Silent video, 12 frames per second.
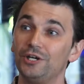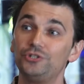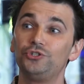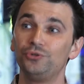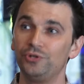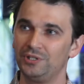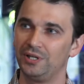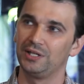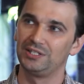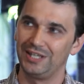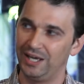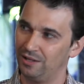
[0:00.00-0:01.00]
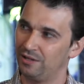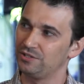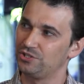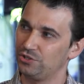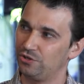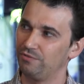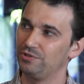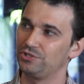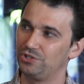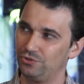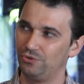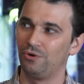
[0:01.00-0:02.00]
doing that tailored service
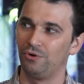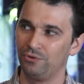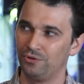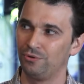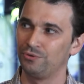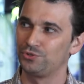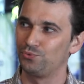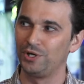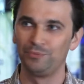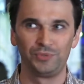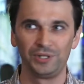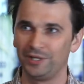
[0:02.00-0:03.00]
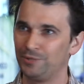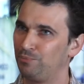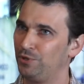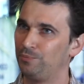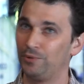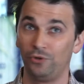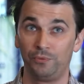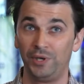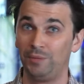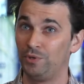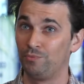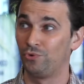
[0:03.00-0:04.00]
to all those 1 billion people or
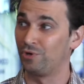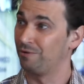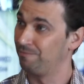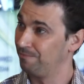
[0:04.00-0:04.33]
maybe more.